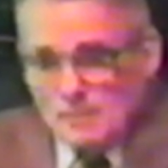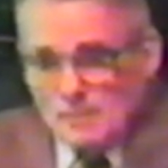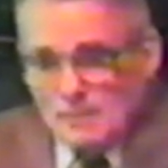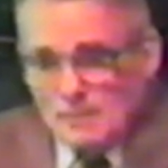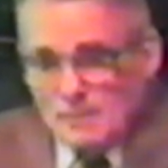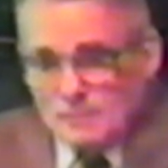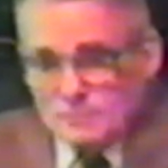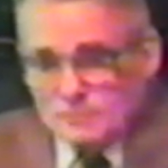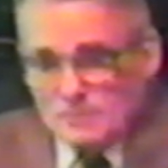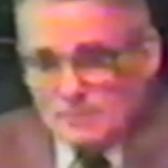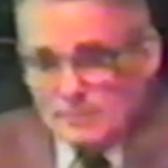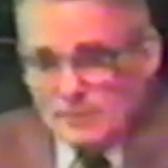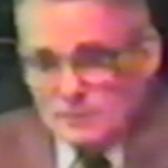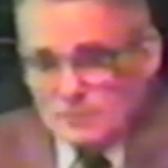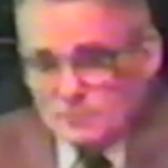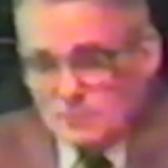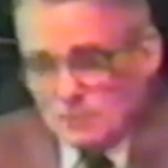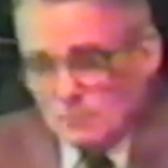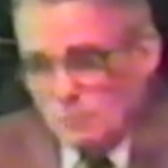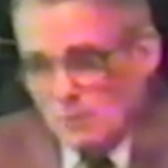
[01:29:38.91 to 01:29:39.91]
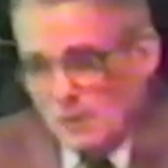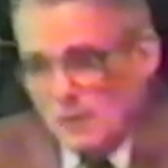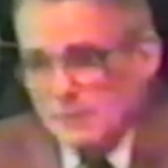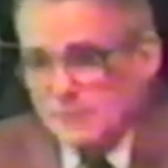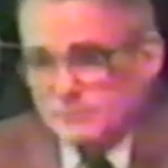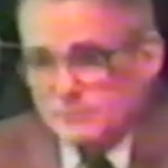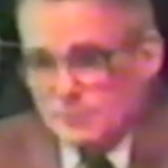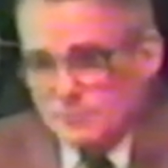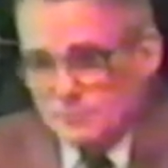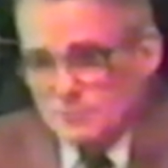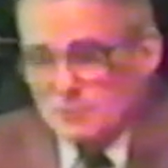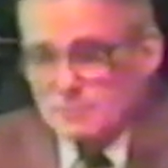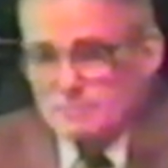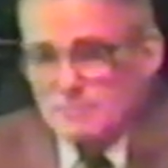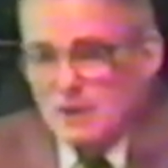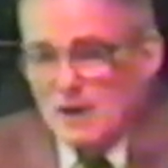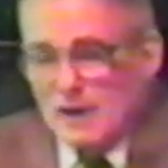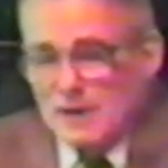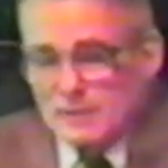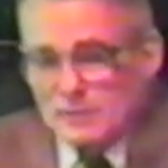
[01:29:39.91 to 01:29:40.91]
And somebody says, Well, it's just his
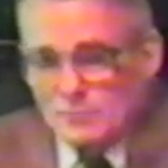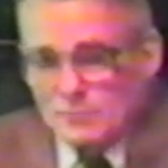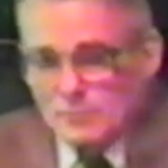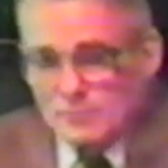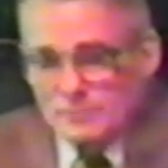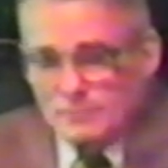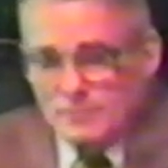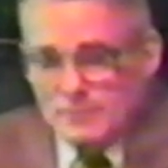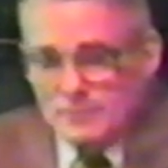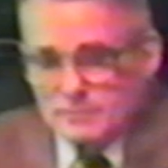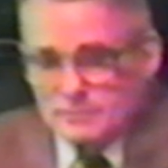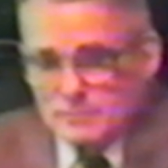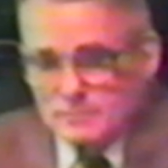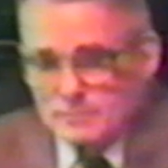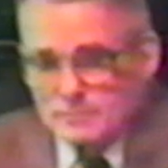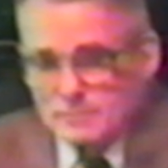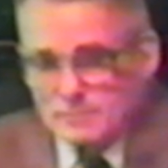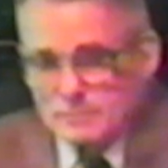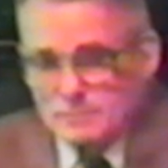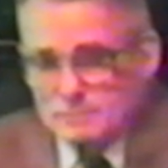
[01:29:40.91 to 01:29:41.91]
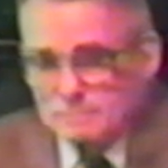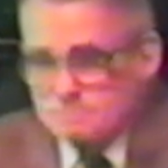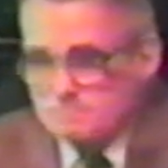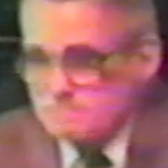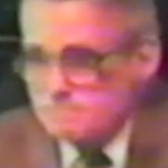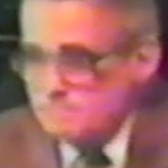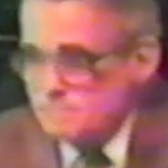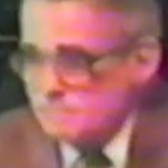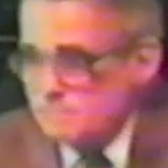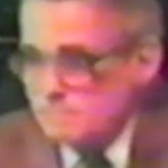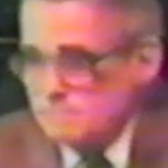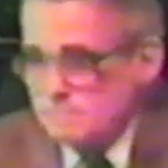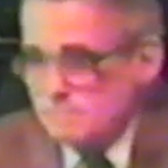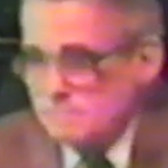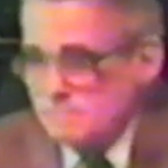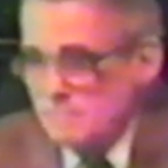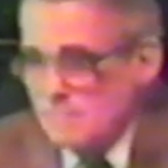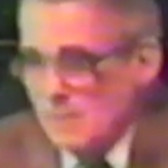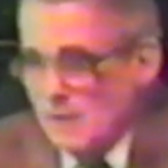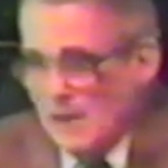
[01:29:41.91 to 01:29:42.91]
mind going to pieces.
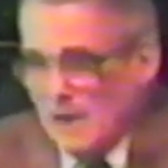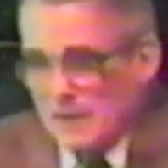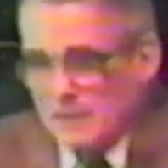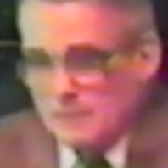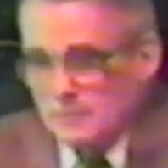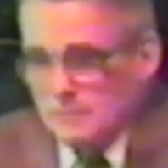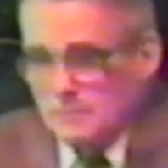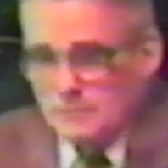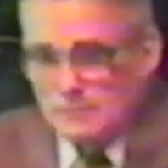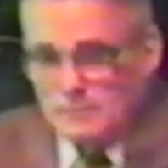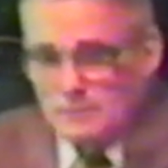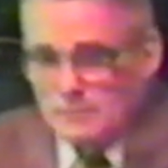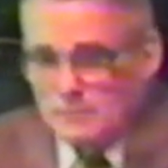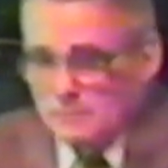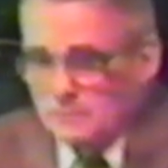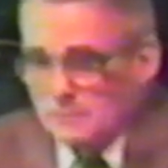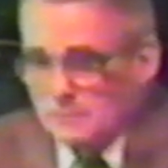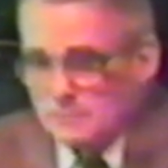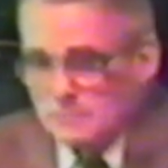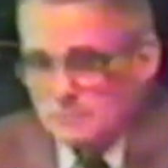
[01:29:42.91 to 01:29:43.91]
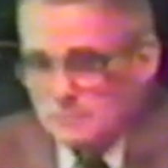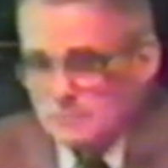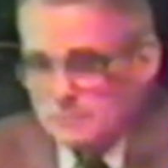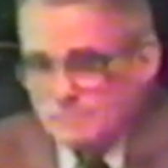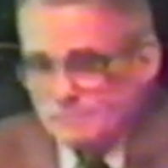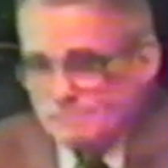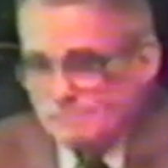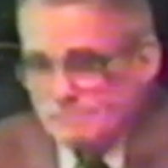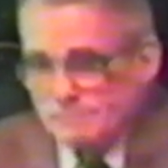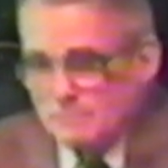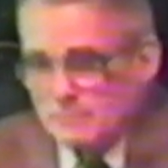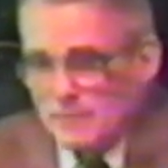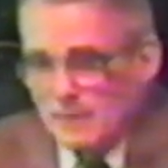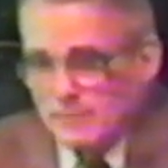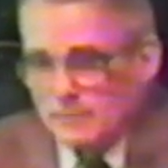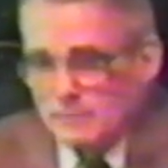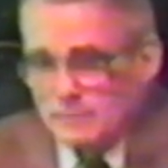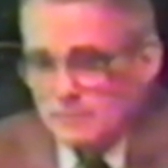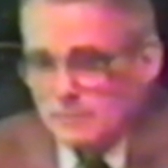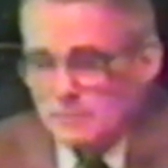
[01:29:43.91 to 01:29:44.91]
I don't know. I
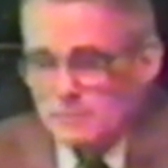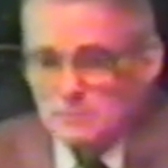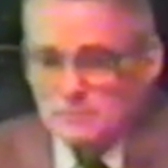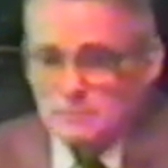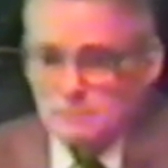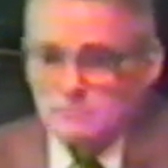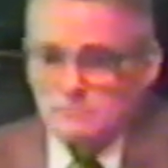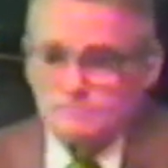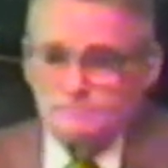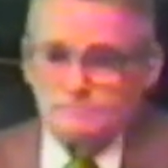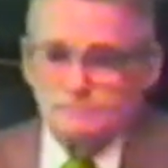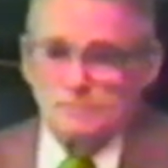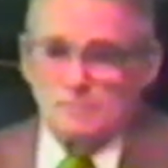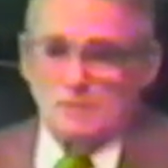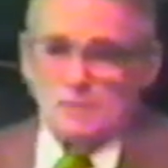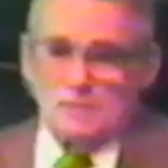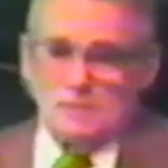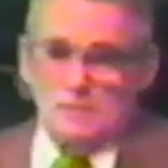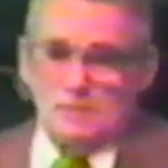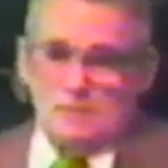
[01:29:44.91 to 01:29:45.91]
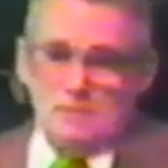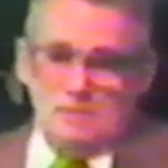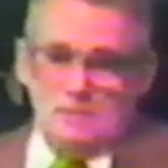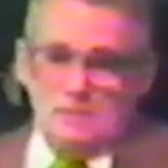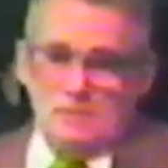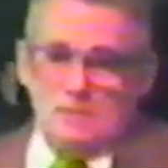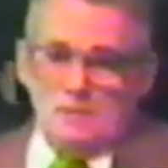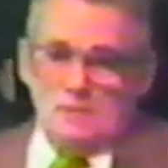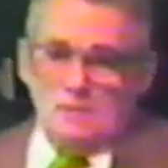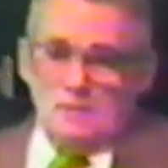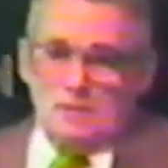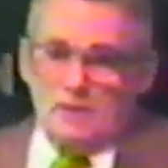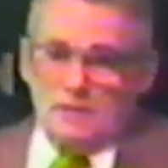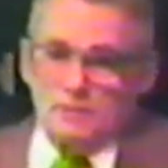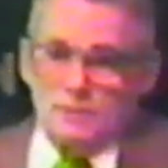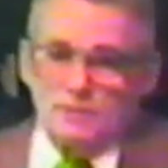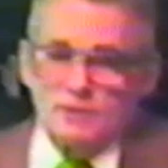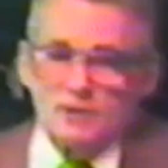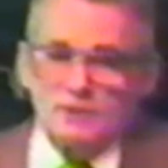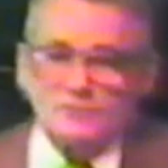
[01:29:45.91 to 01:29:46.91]
don't know. I know
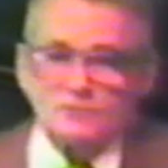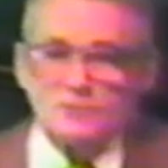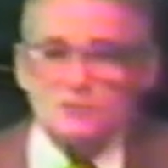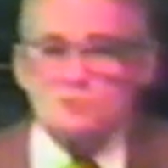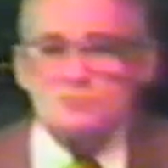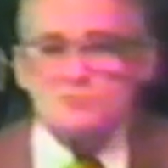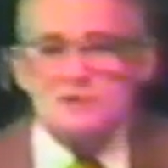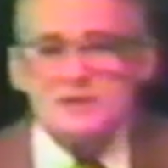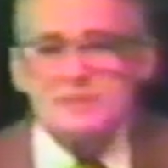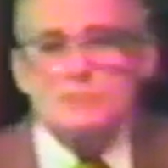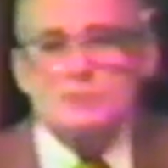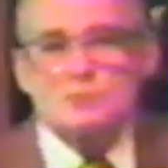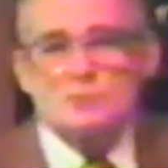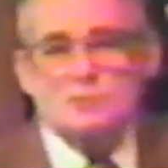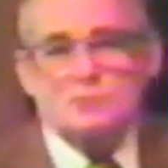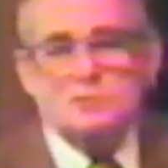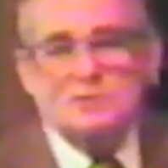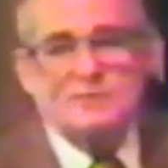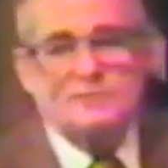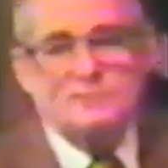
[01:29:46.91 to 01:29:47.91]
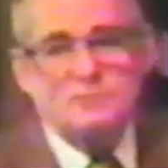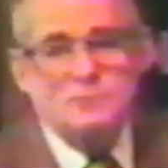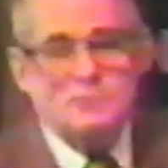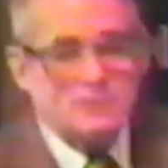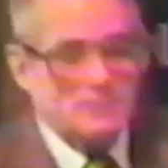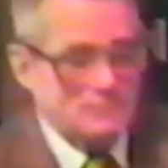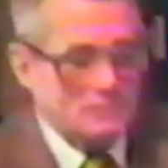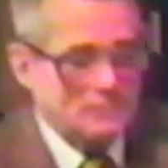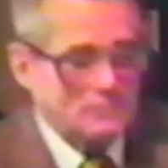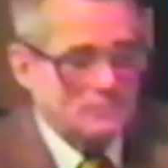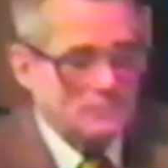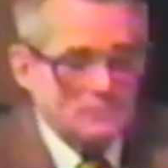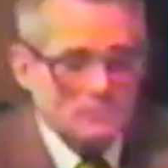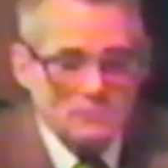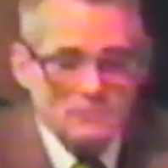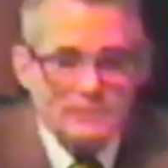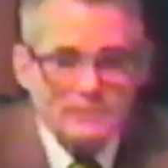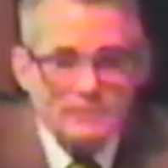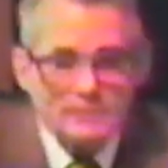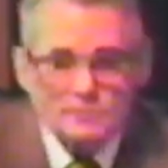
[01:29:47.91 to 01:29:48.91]
when you get this demon stuff, you're getting in a
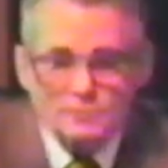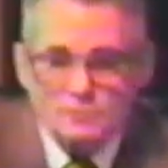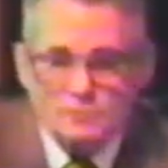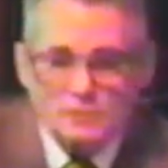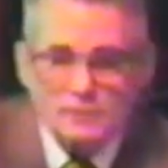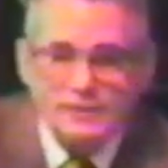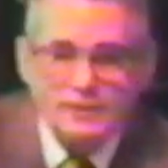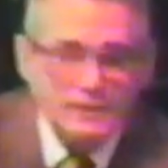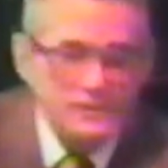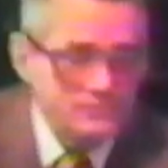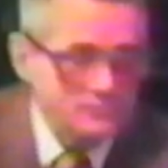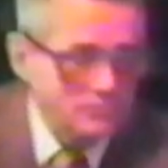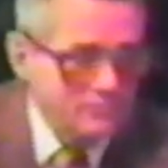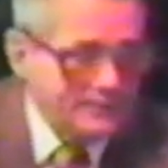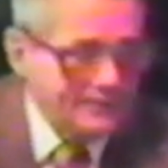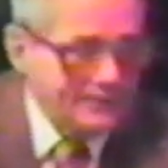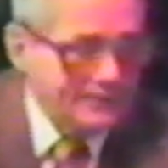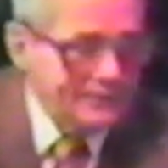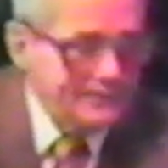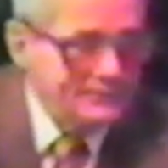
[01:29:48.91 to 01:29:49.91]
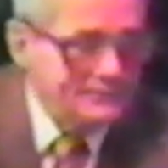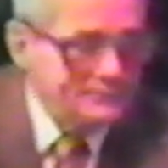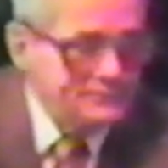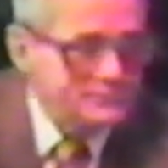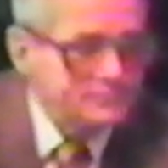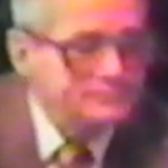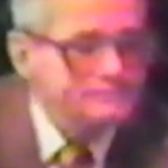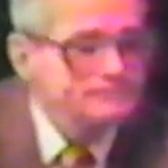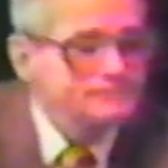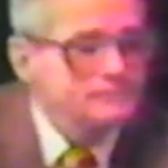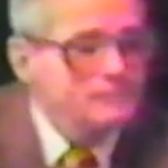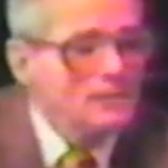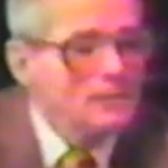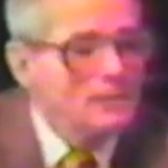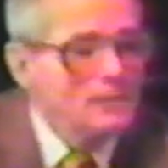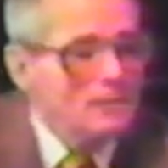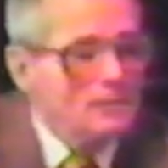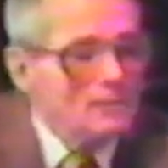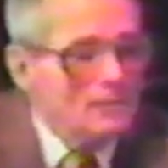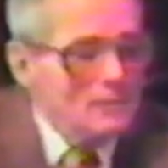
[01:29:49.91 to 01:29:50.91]
real strange range.
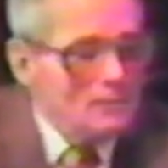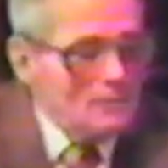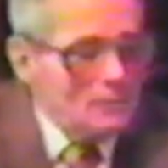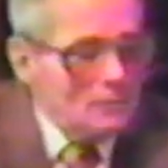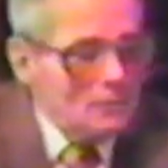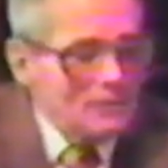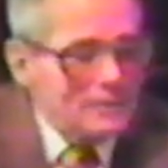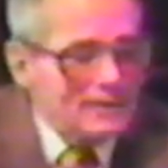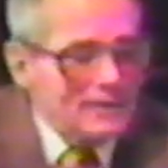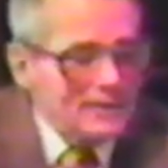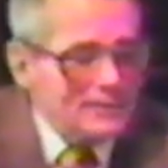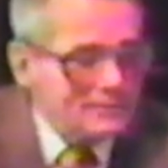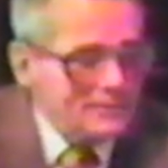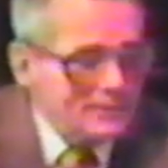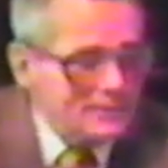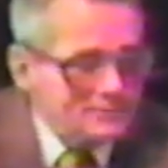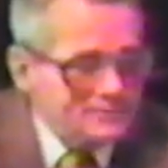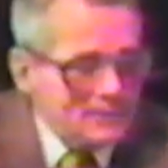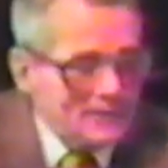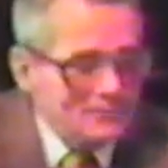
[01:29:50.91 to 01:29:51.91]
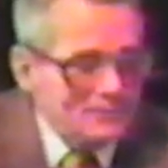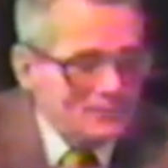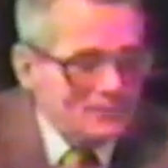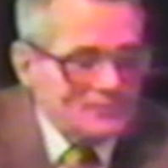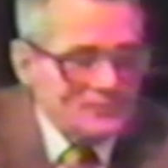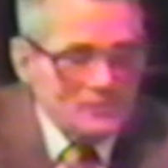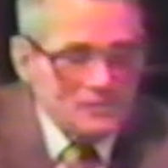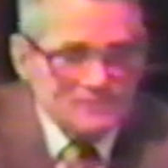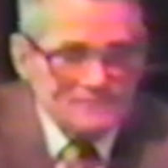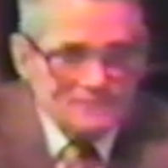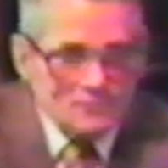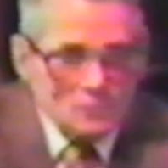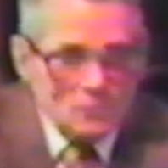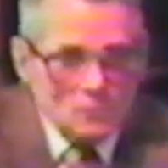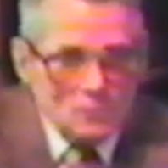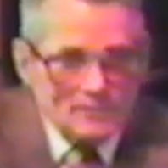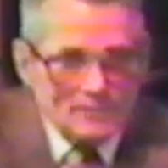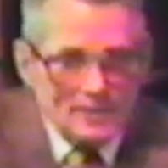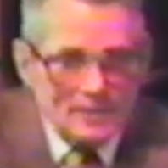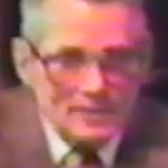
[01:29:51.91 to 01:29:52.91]
On Isaiah chapter
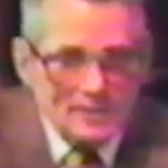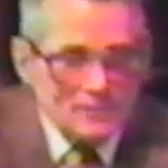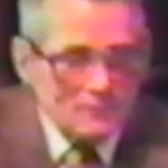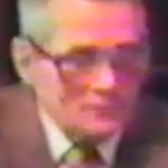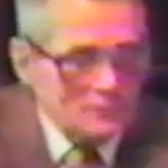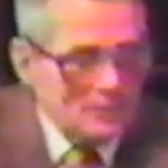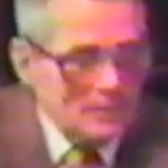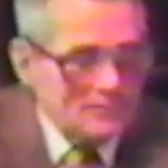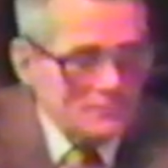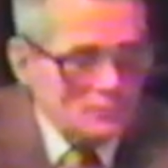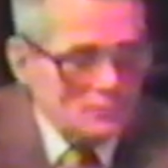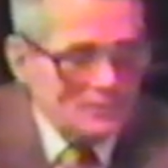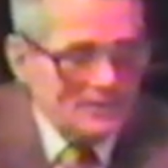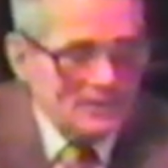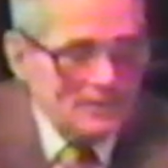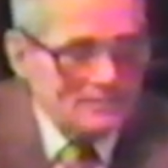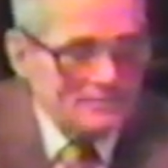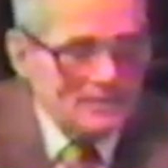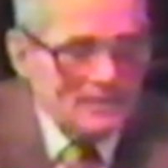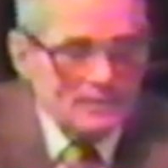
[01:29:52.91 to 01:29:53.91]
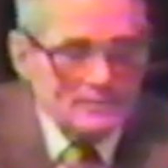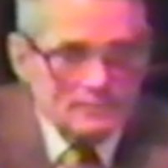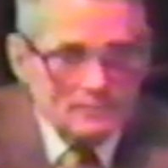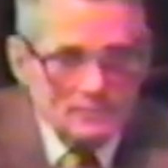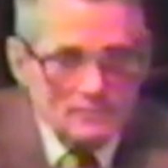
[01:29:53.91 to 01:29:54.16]
34, now here's what I'm saying about,